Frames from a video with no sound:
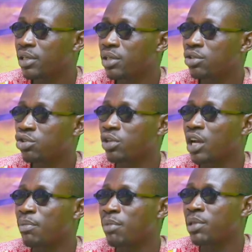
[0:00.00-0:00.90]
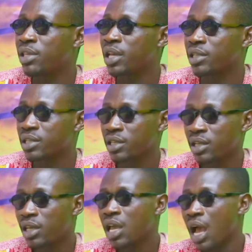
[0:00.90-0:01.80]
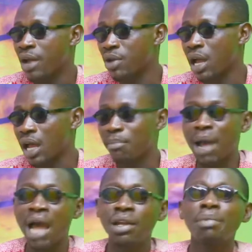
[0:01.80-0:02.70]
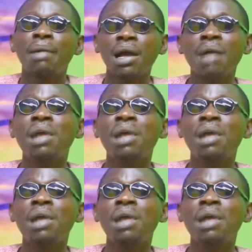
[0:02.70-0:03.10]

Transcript: Sugar baby, yes. Ana, I'm I'm